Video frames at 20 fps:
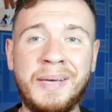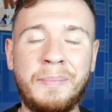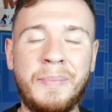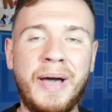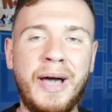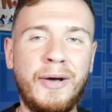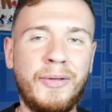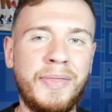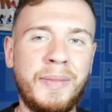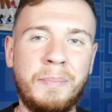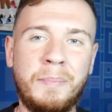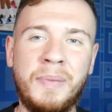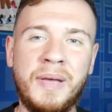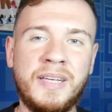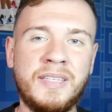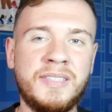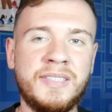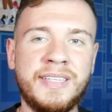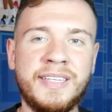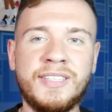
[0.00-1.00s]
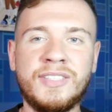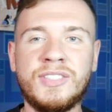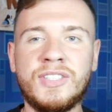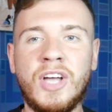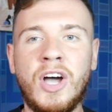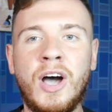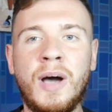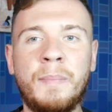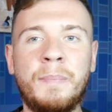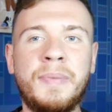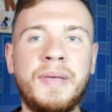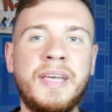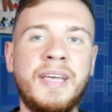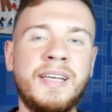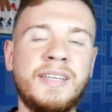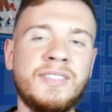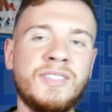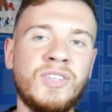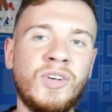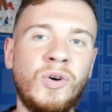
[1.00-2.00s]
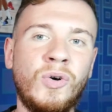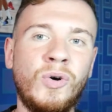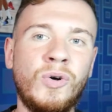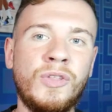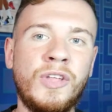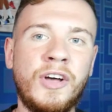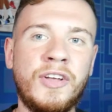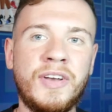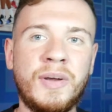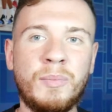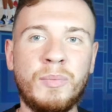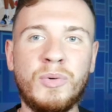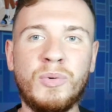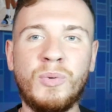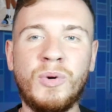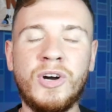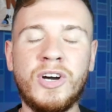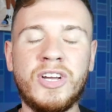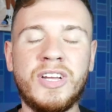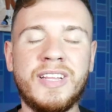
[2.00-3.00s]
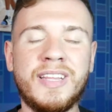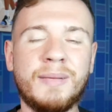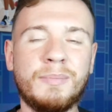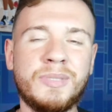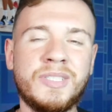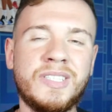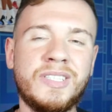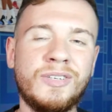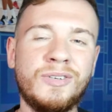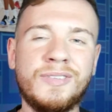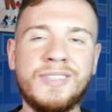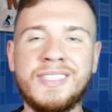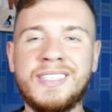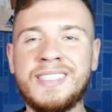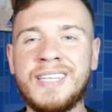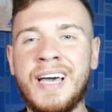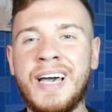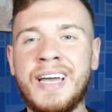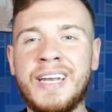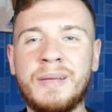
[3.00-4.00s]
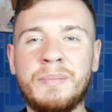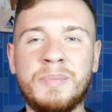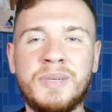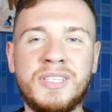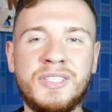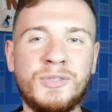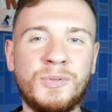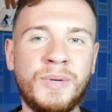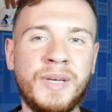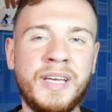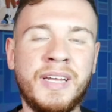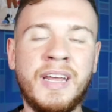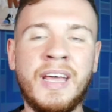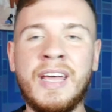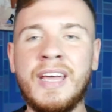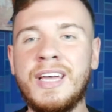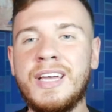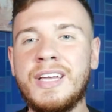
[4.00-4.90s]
about the Pistons not being sold on number one and them still deciding between